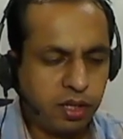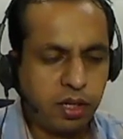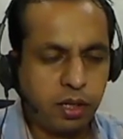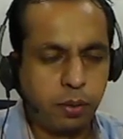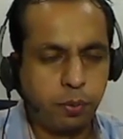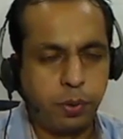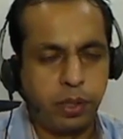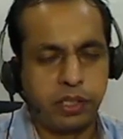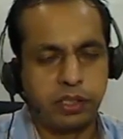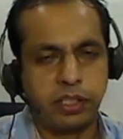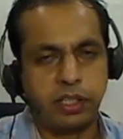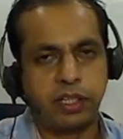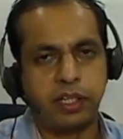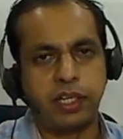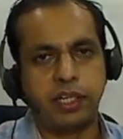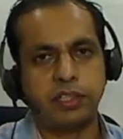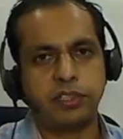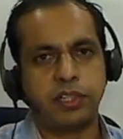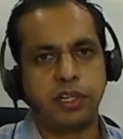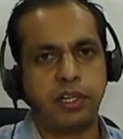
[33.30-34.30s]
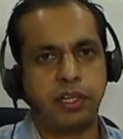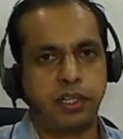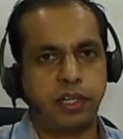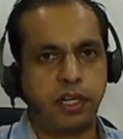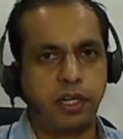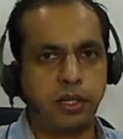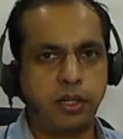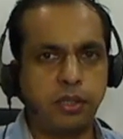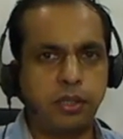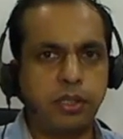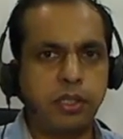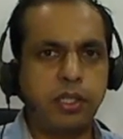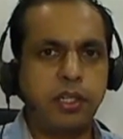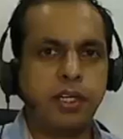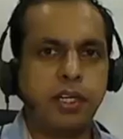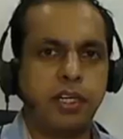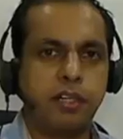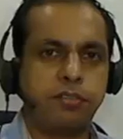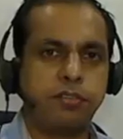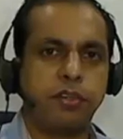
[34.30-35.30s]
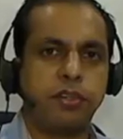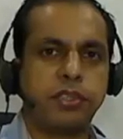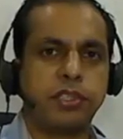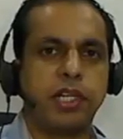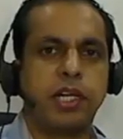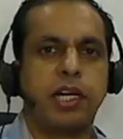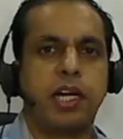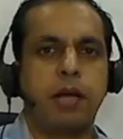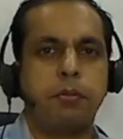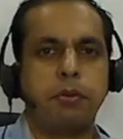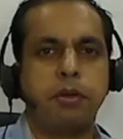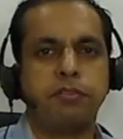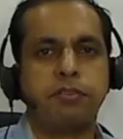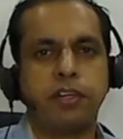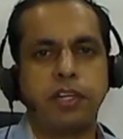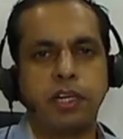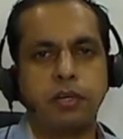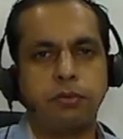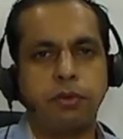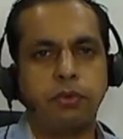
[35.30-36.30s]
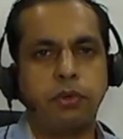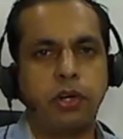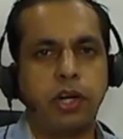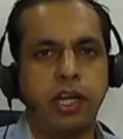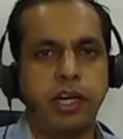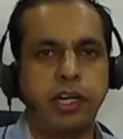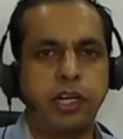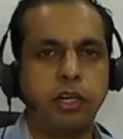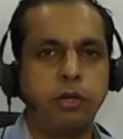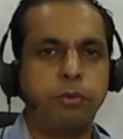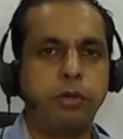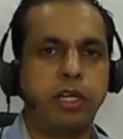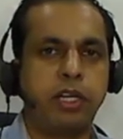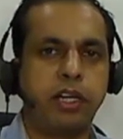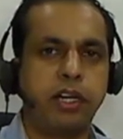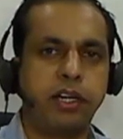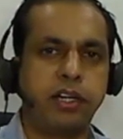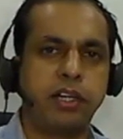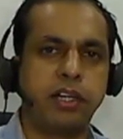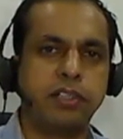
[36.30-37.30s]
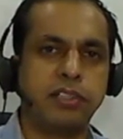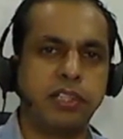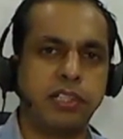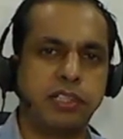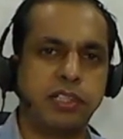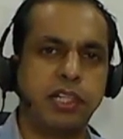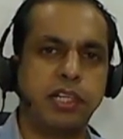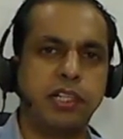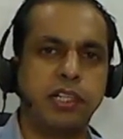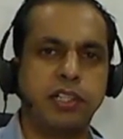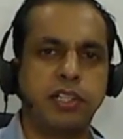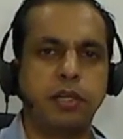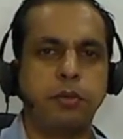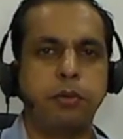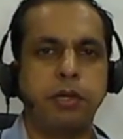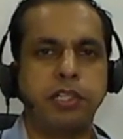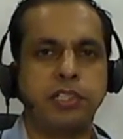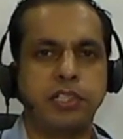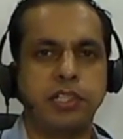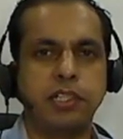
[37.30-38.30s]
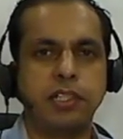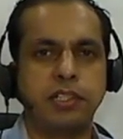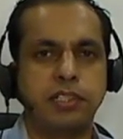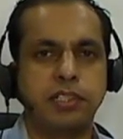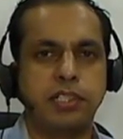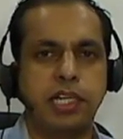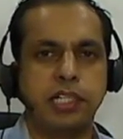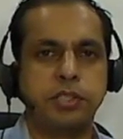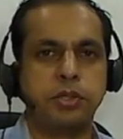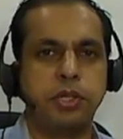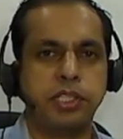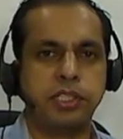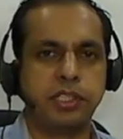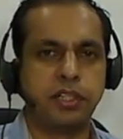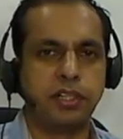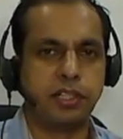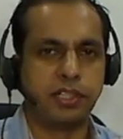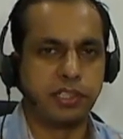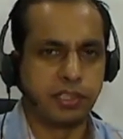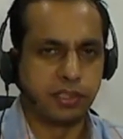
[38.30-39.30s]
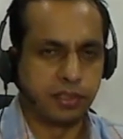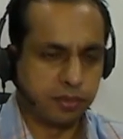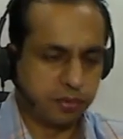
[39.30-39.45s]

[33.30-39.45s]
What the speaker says: where the drain is connected to. Of course, in an amplifier, we would like it to be connected such that it remains in saturation region.